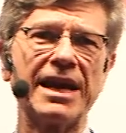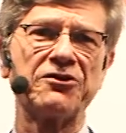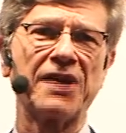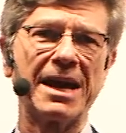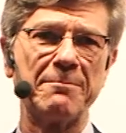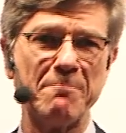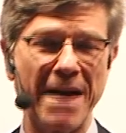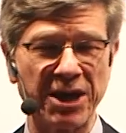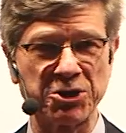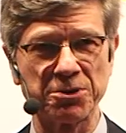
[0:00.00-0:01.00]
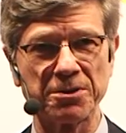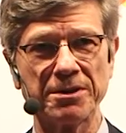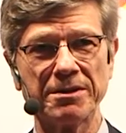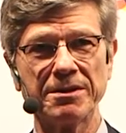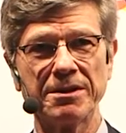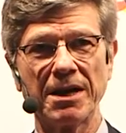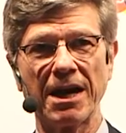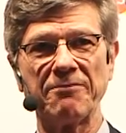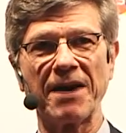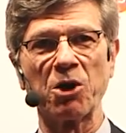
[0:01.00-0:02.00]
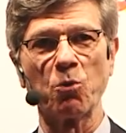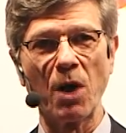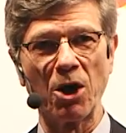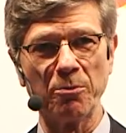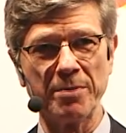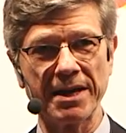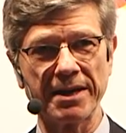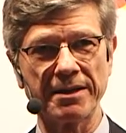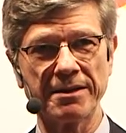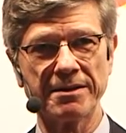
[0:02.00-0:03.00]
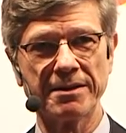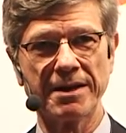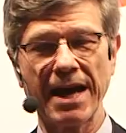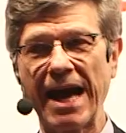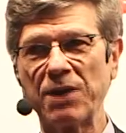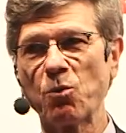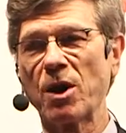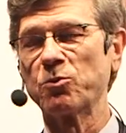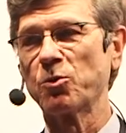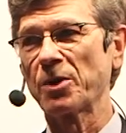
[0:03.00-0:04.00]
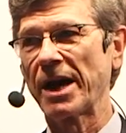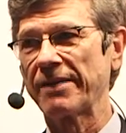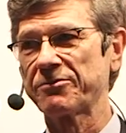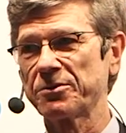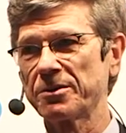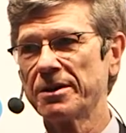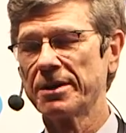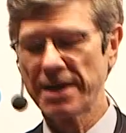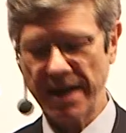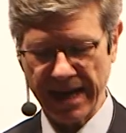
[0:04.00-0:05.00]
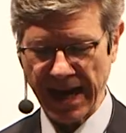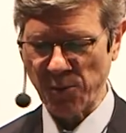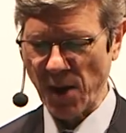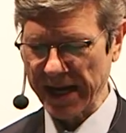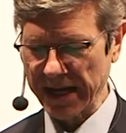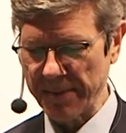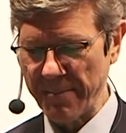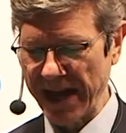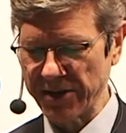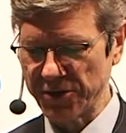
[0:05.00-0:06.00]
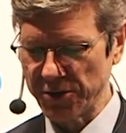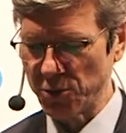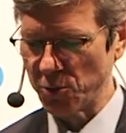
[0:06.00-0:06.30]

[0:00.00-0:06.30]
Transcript: is a measure of our well-being and what we're after. And I want to commend to